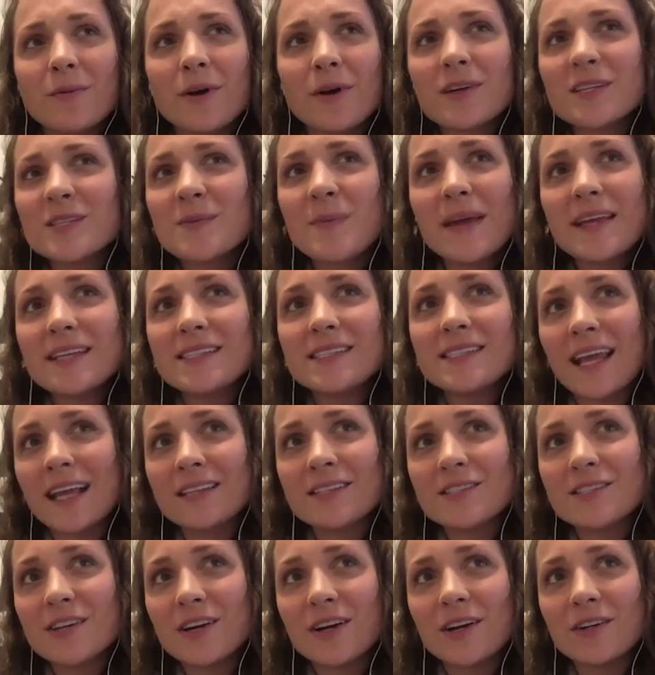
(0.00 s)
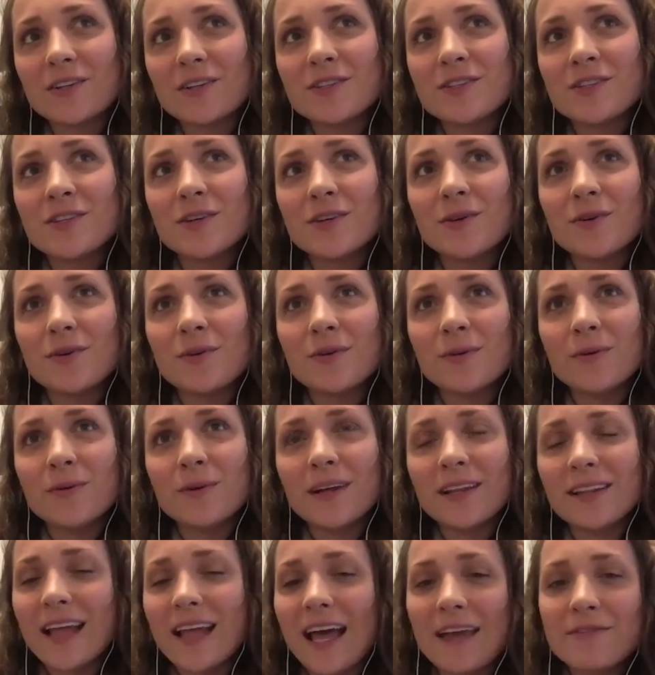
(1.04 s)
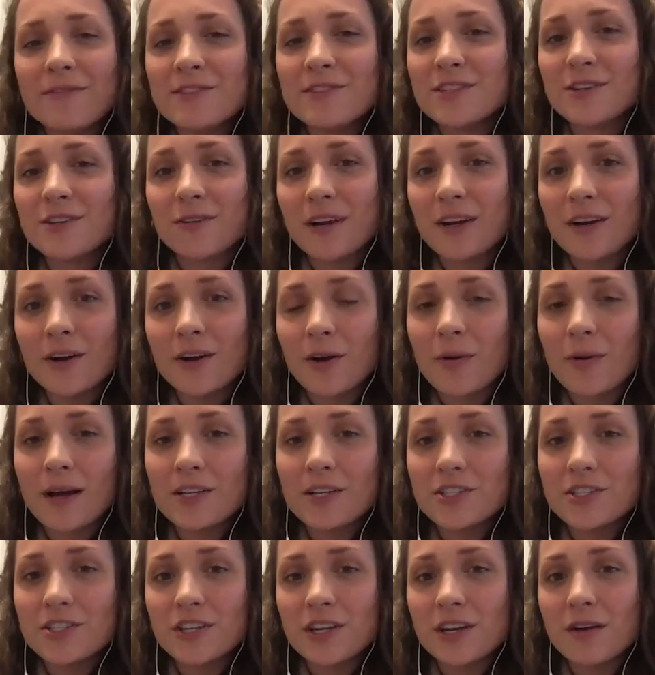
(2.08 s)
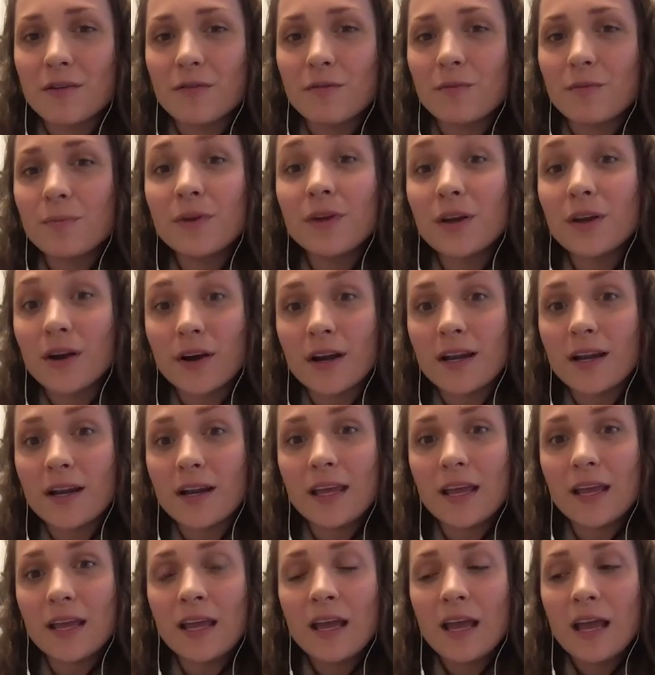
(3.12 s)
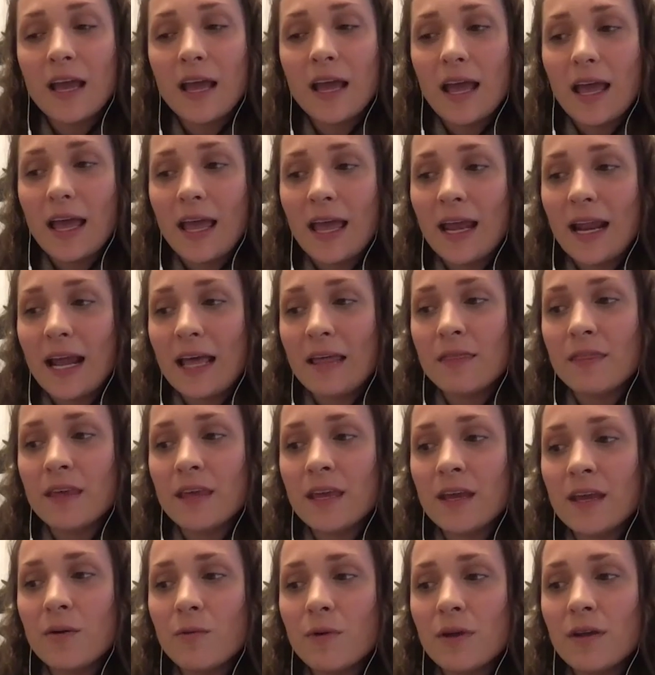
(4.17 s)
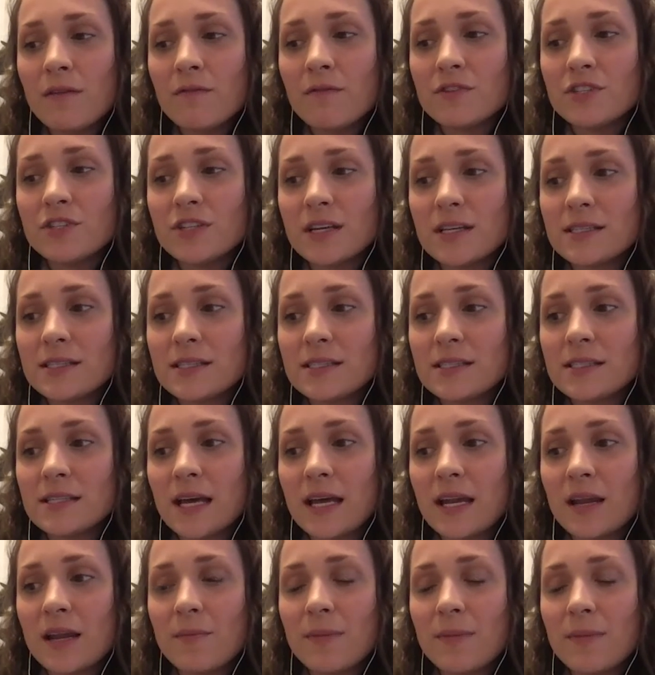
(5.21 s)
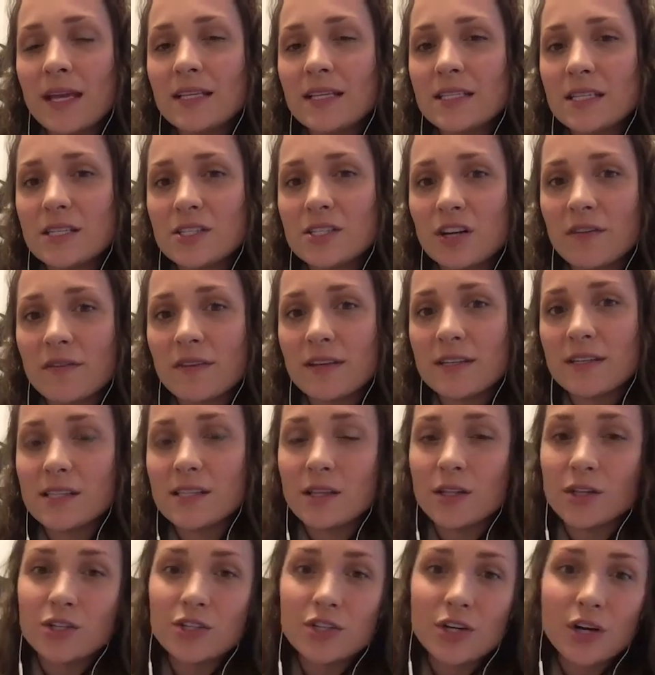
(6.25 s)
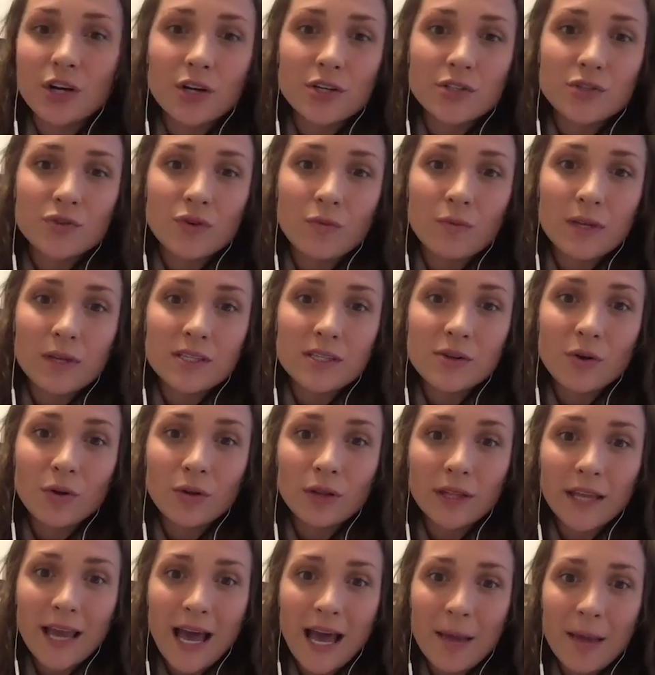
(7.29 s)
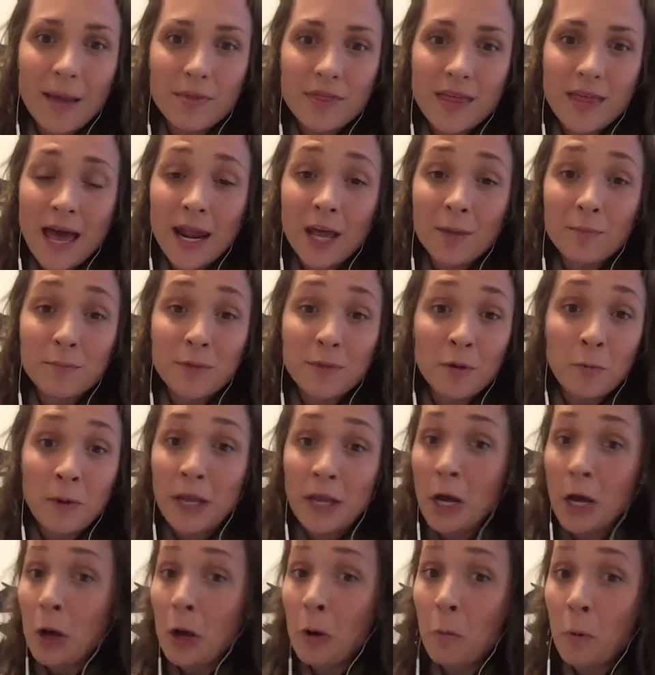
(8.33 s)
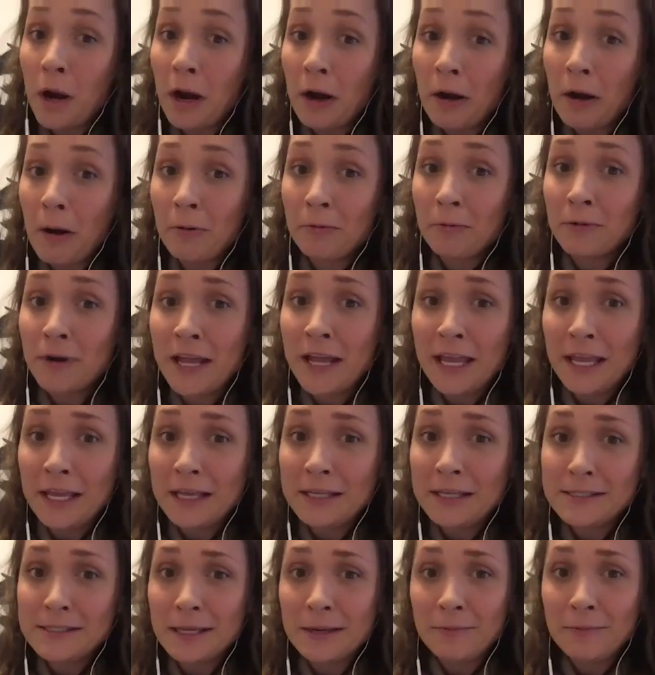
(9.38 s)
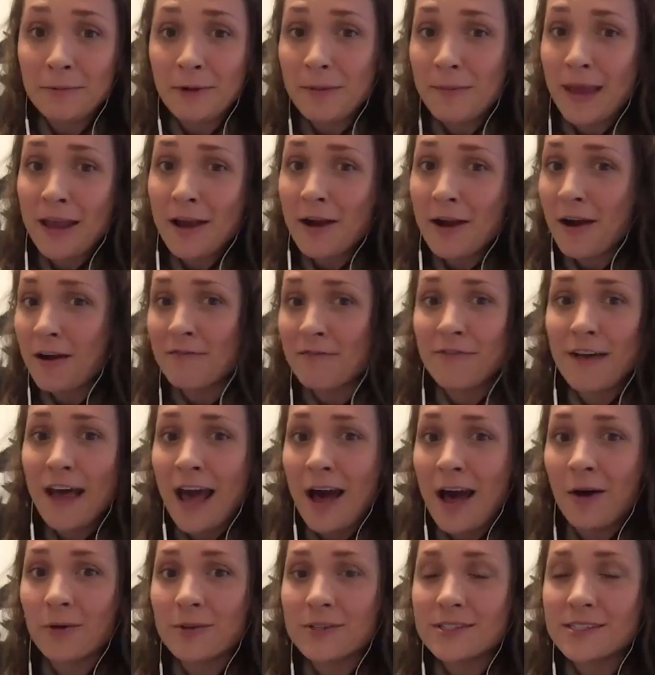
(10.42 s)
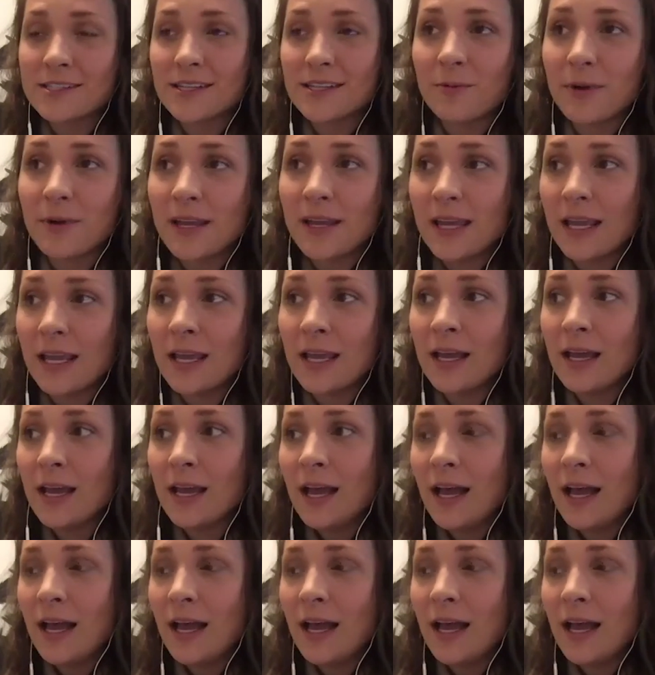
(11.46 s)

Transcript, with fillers: workspace answer to yeah. a life surrender question of purity. Yep. Mm-hmm. And I think we've just done a big disservice in the church when we solely hype that up and we all wear our rings and we make our vows and we